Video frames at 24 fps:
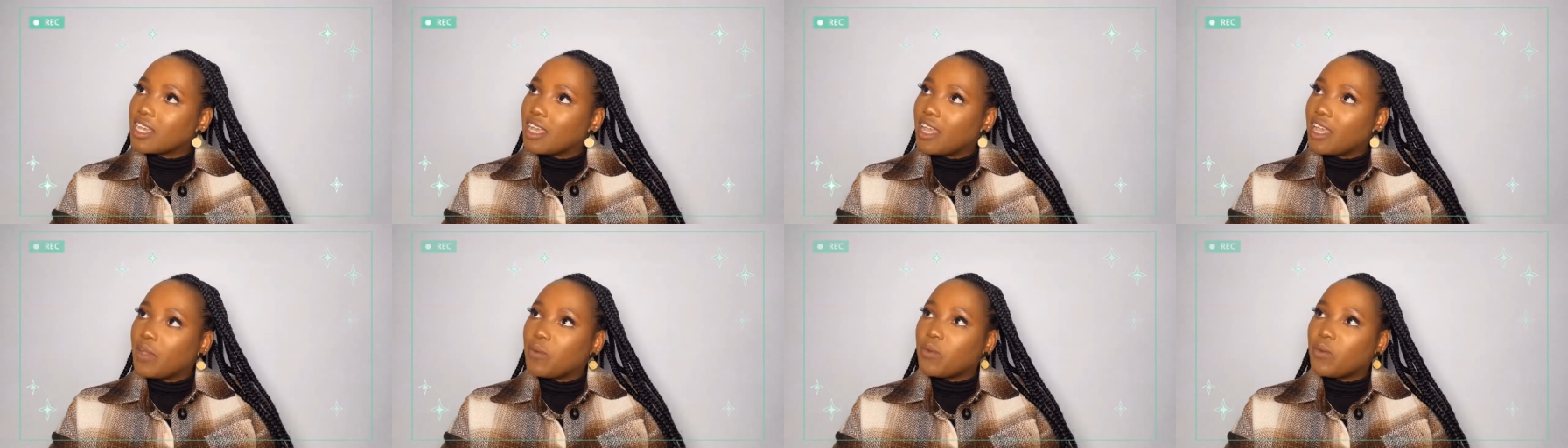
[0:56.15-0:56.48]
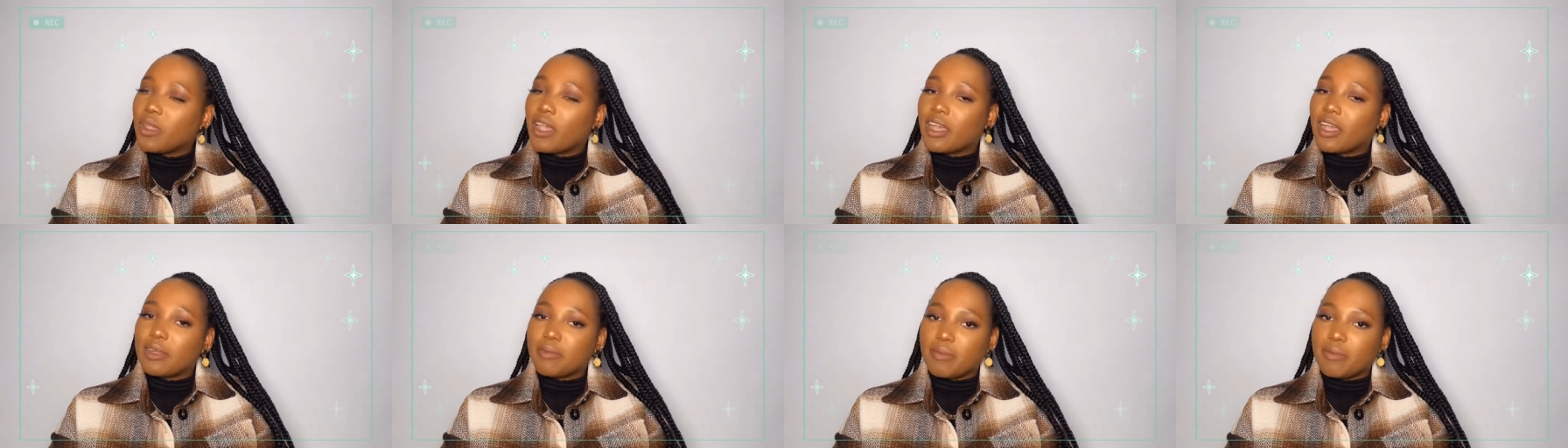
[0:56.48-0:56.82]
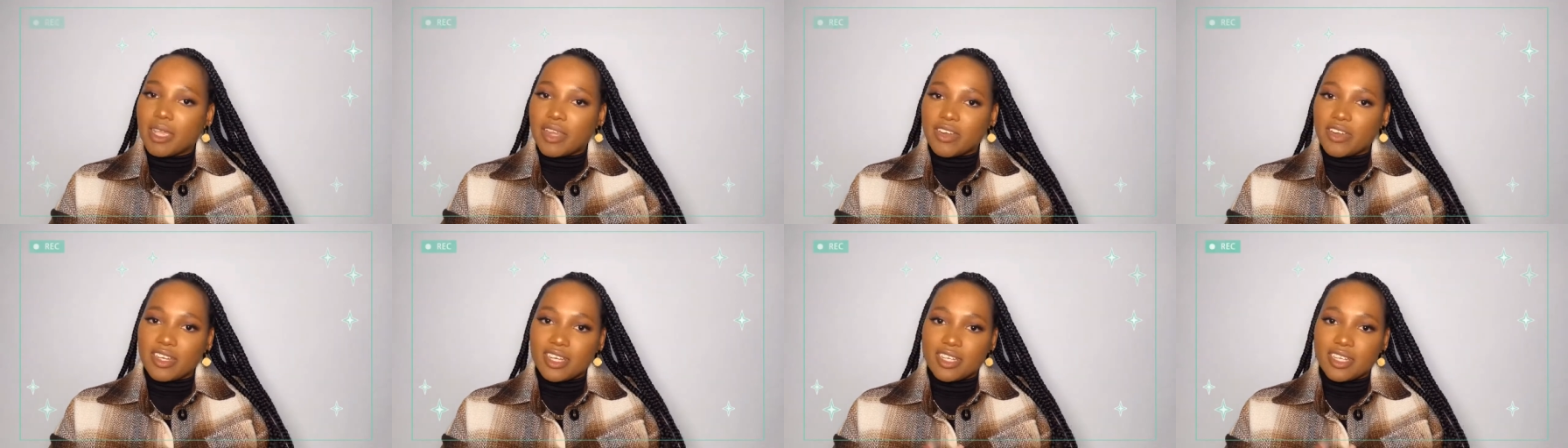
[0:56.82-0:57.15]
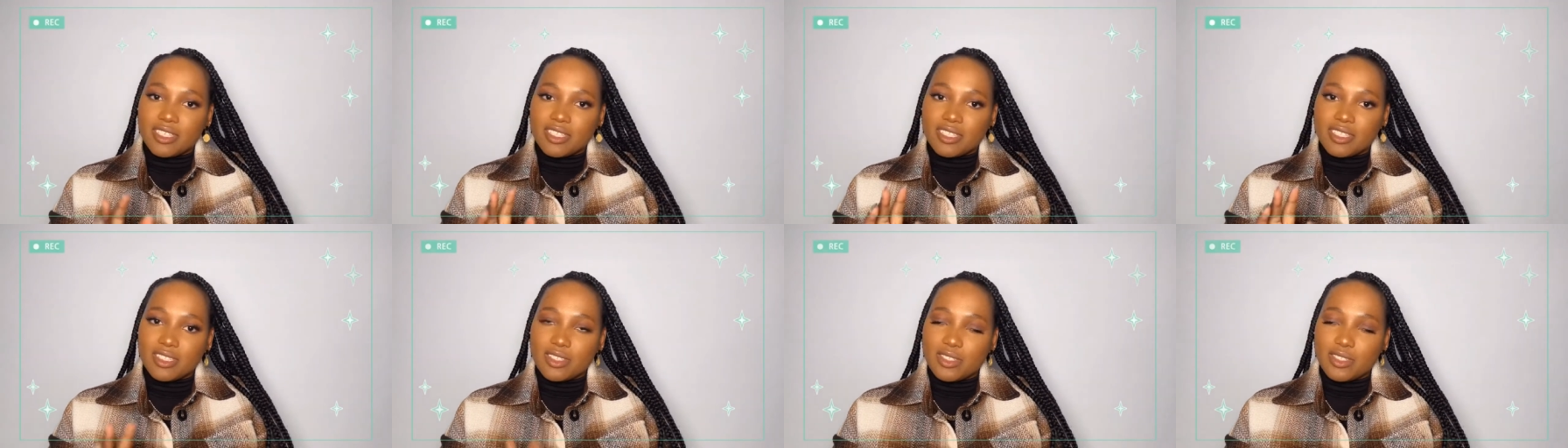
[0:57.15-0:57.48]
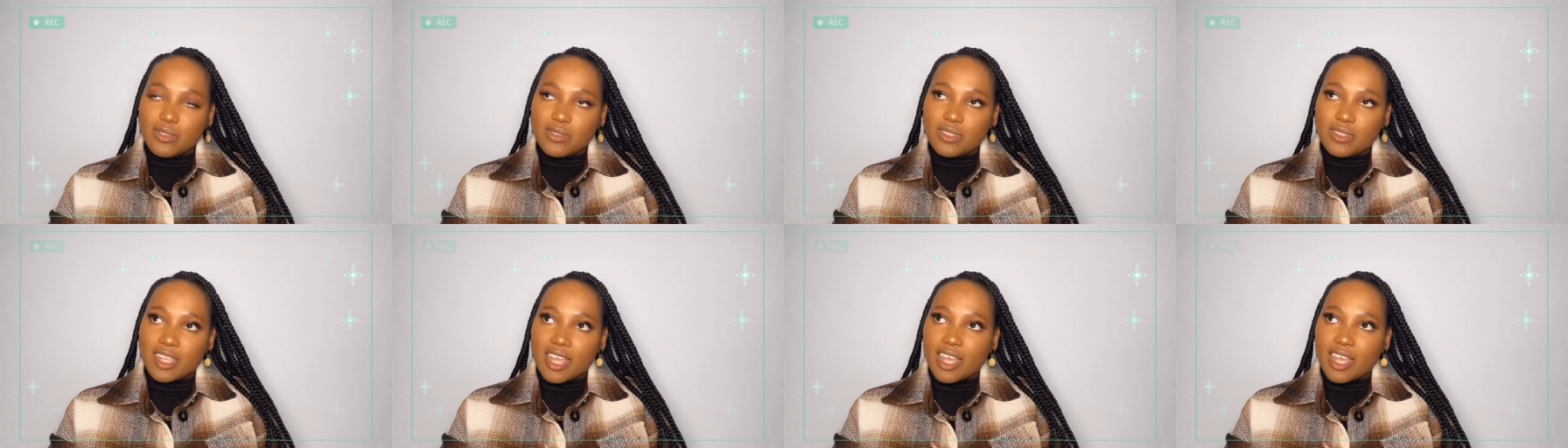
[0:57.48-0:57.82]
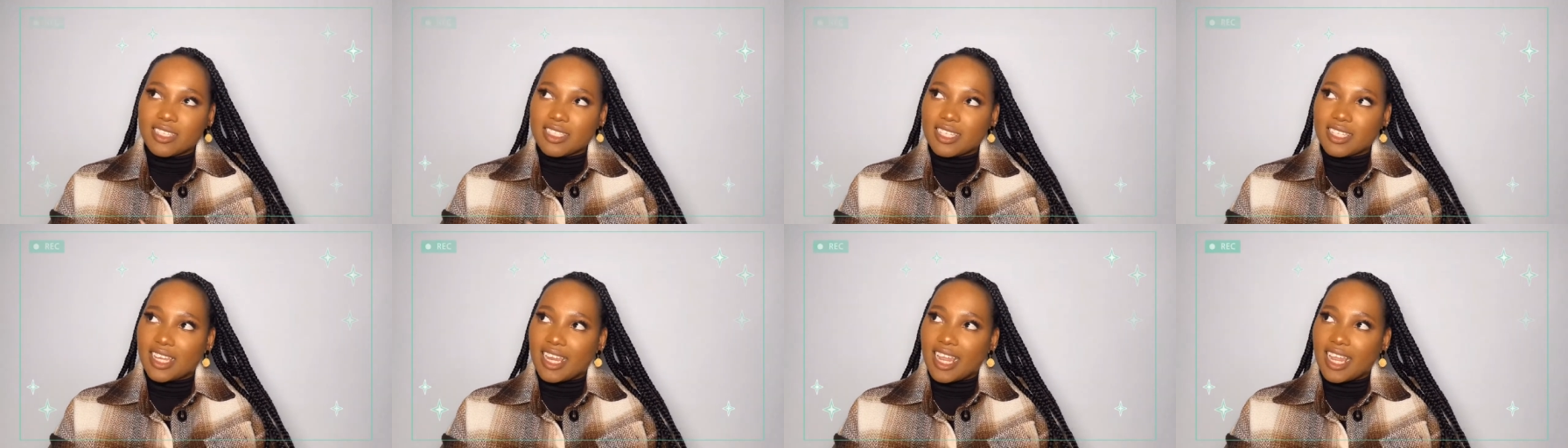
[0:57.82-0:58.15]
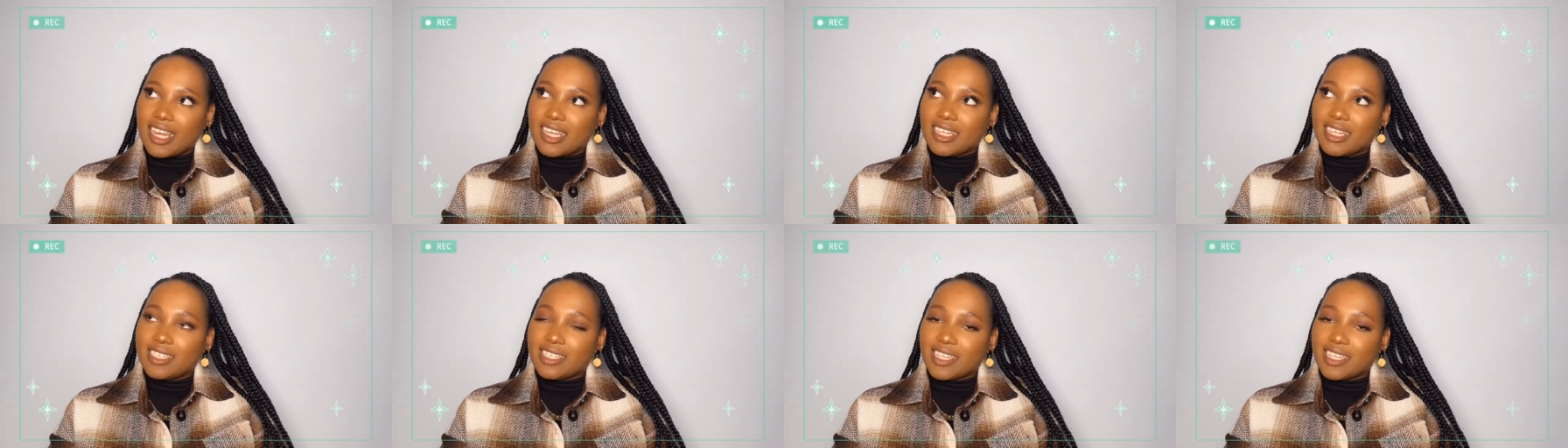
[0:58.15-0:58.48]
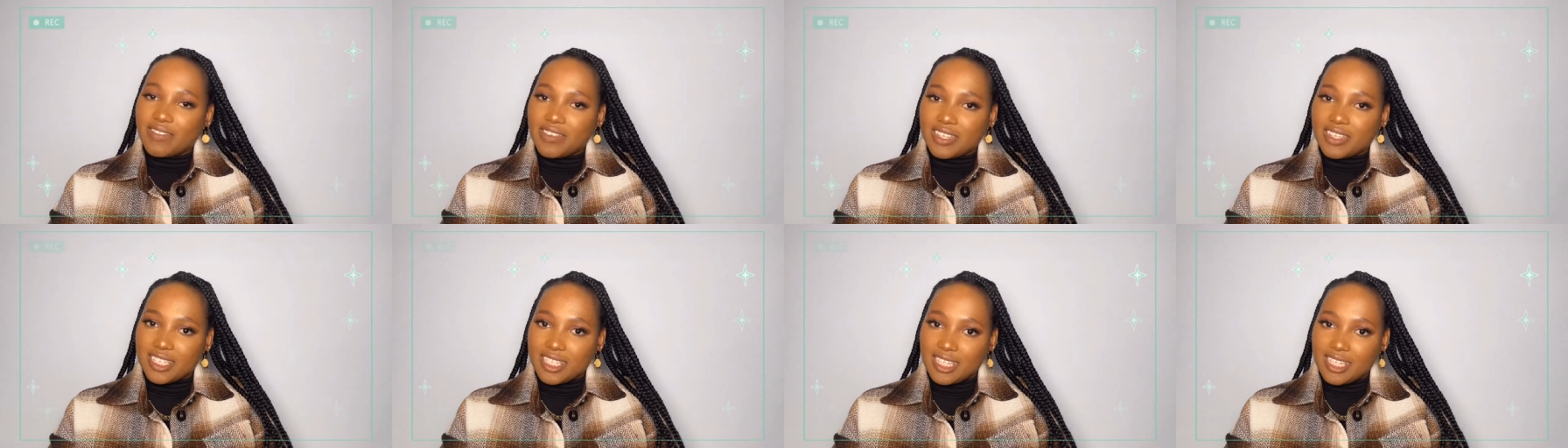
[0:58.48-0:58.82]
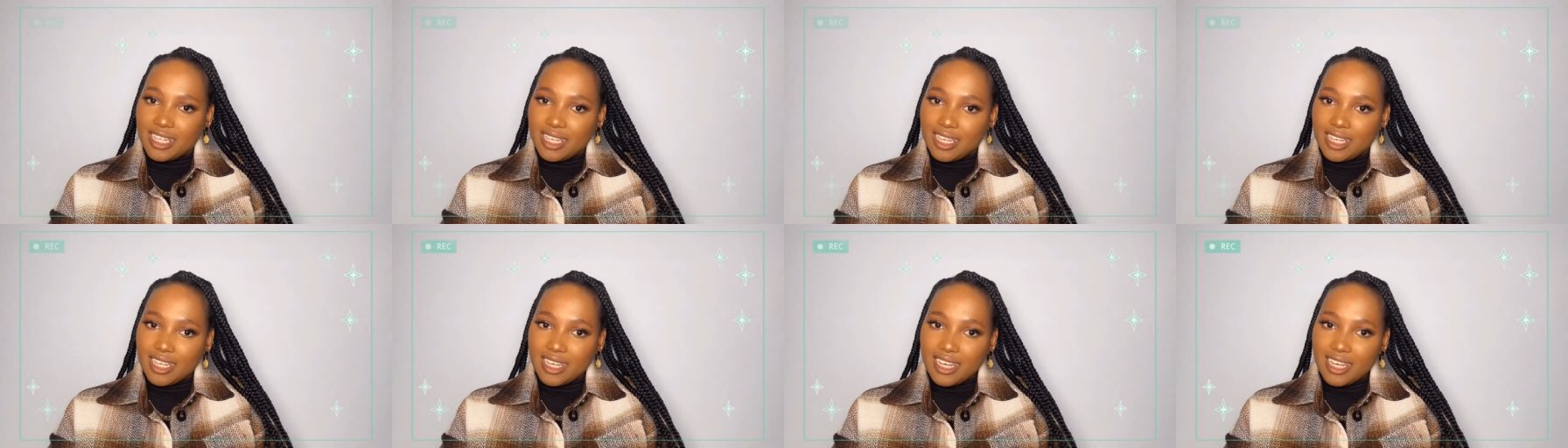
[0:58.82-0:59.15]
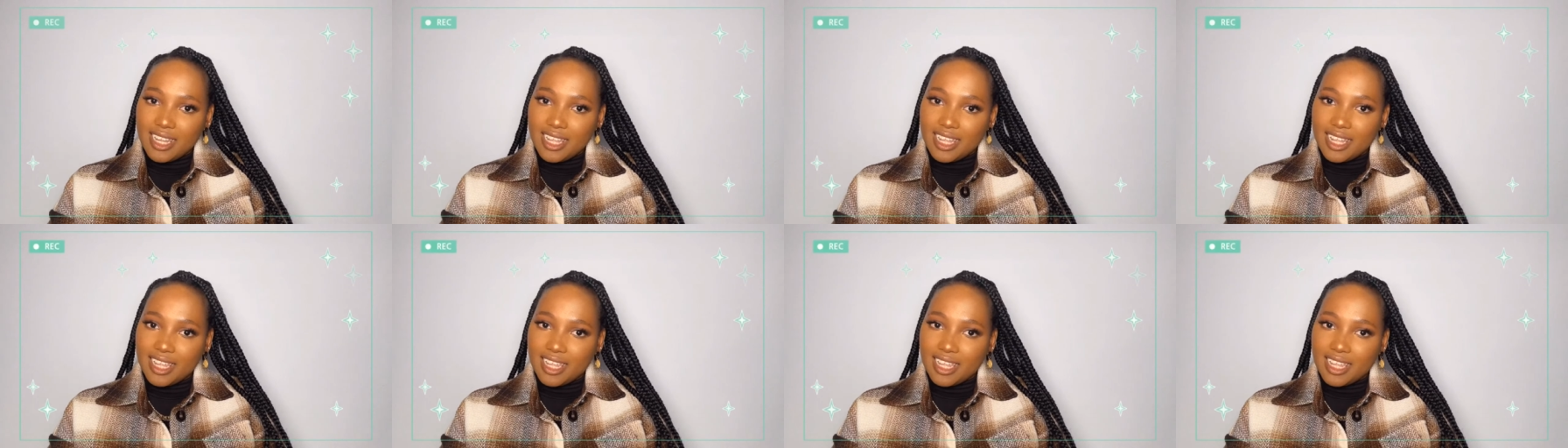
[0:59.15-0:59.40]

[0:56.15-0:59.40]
We got married in 2017